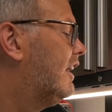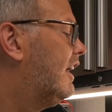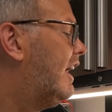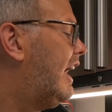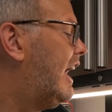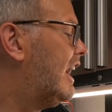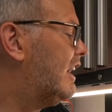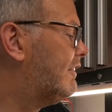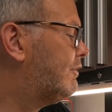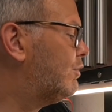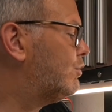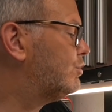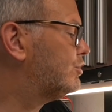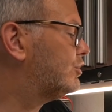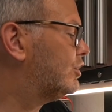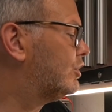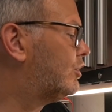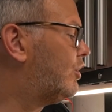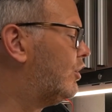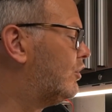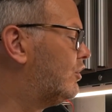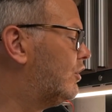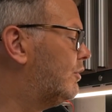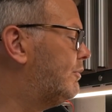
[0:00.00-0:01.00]
And I've also
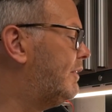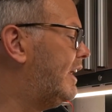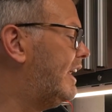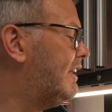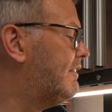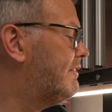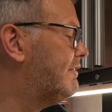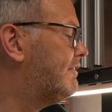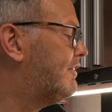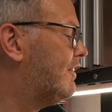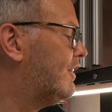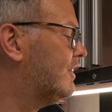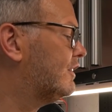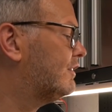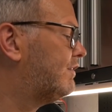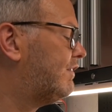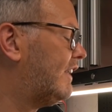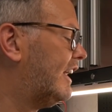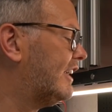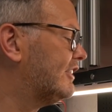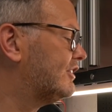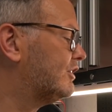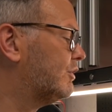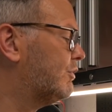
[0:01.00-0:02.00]
got them inverse
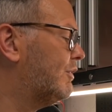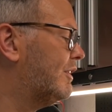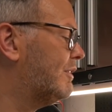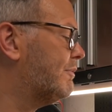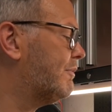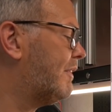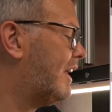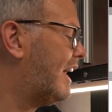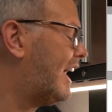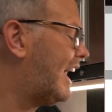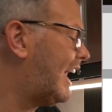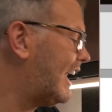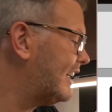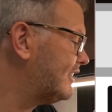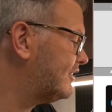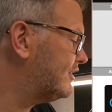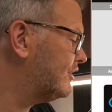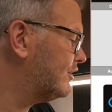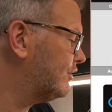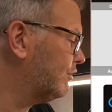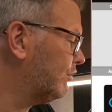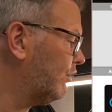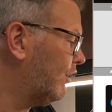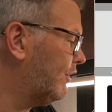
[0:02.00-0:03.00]
flashing when my
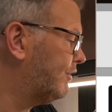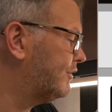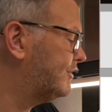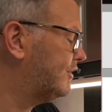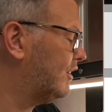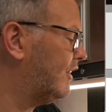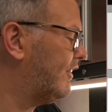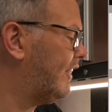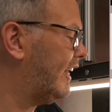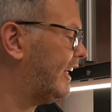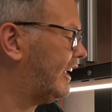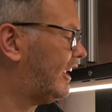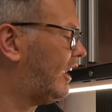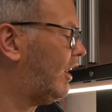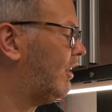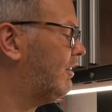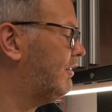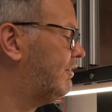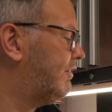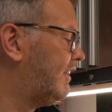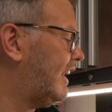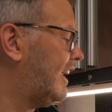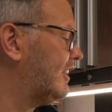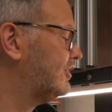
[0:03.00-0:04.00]
hazards are off, so they go
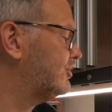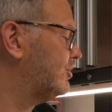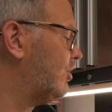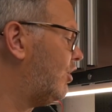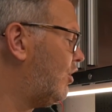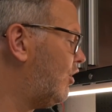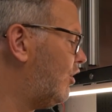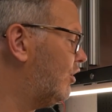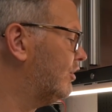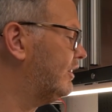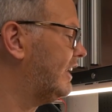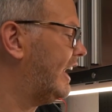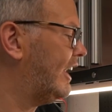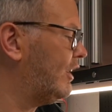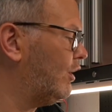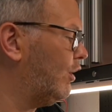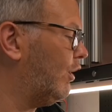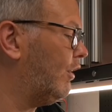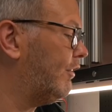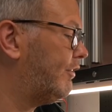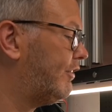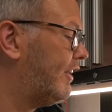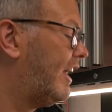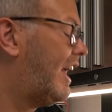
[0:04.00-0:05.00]
flash on and
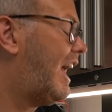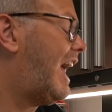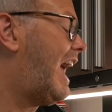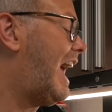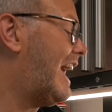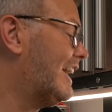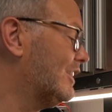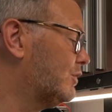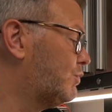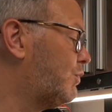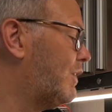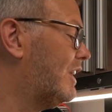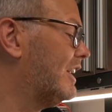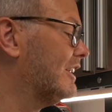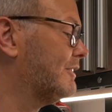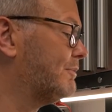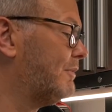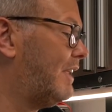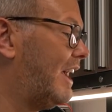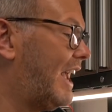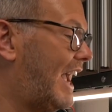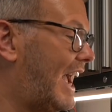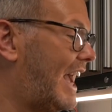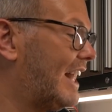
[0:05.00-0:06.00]
off, as well as
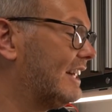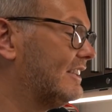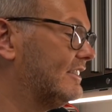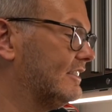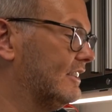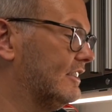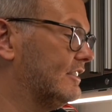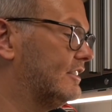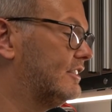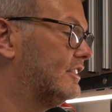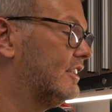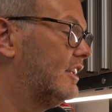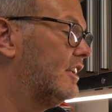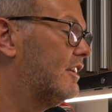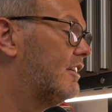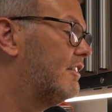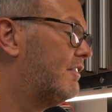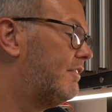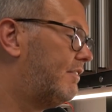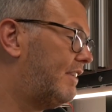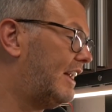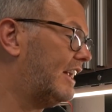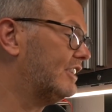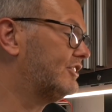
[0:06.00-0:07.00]
my hazards
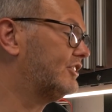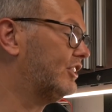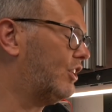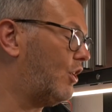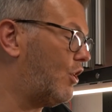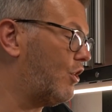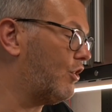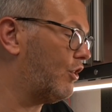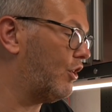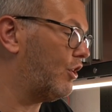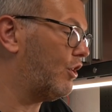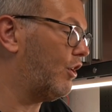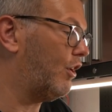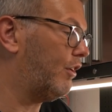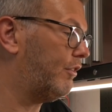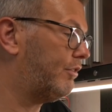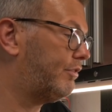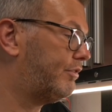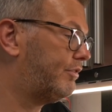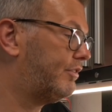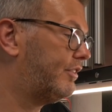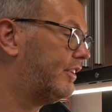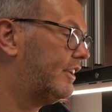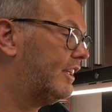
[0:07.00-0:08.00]
flashing on and
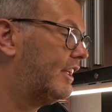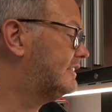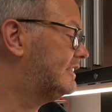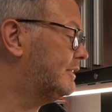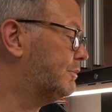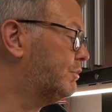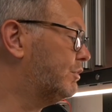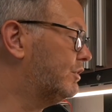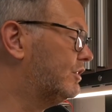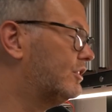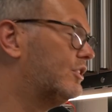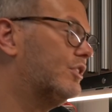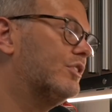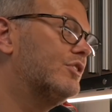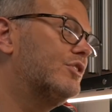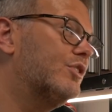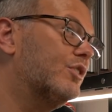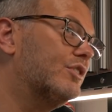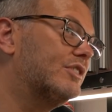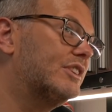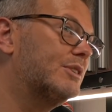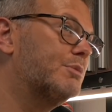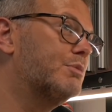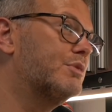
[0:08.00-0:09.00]
off,
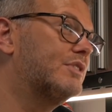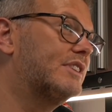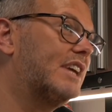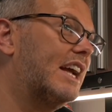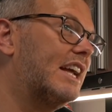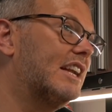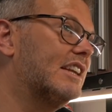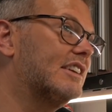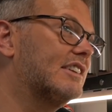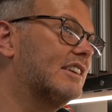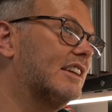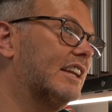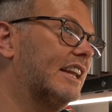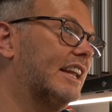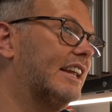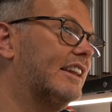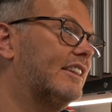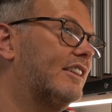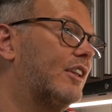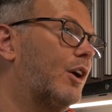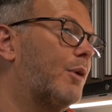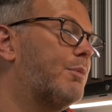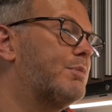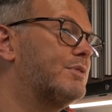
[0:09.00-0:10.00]
not simultaneously,
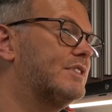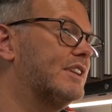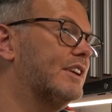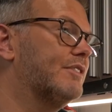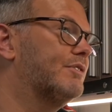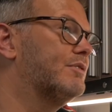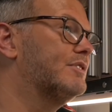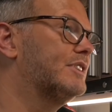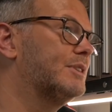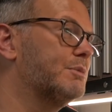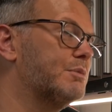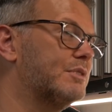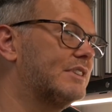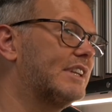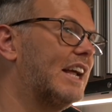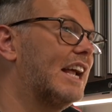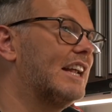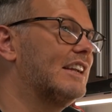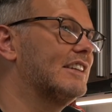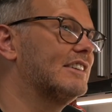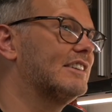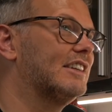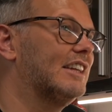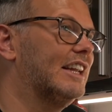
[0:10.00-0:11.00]
the opposite from
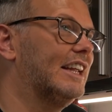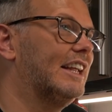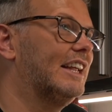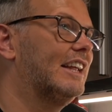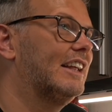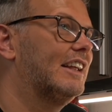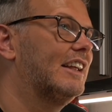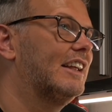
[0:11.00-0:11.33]
simultaneously.